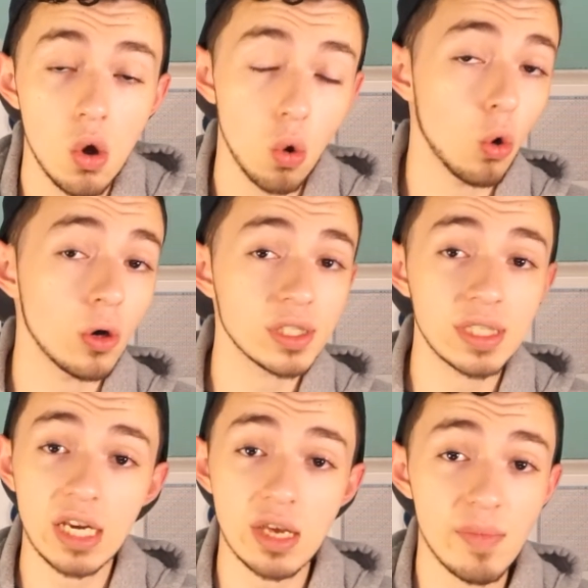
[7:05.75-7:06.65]
Or
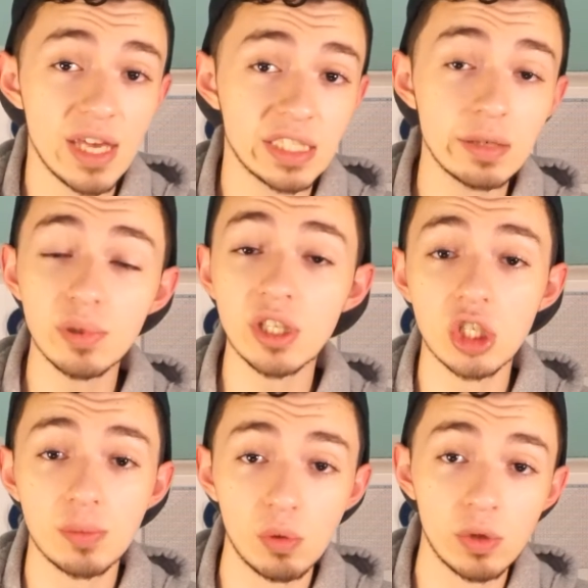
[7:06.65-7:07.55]
Stadia may simply
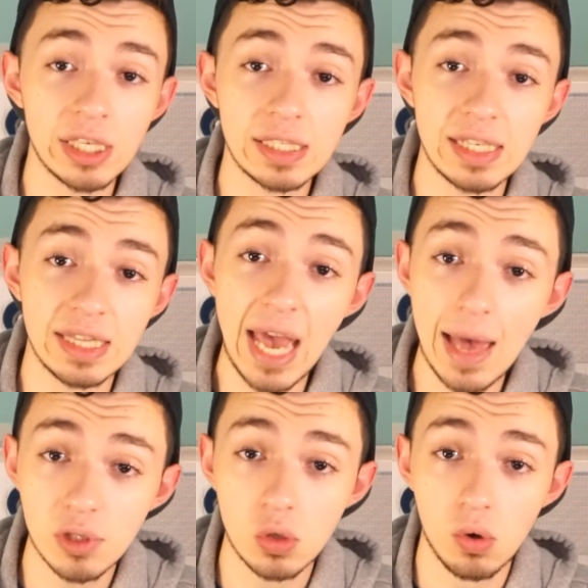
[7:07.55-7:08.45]
just be released in the
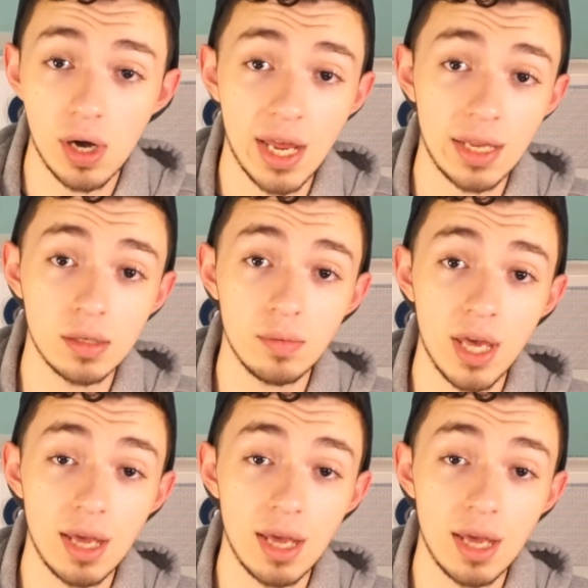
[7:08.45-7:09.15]
App Store and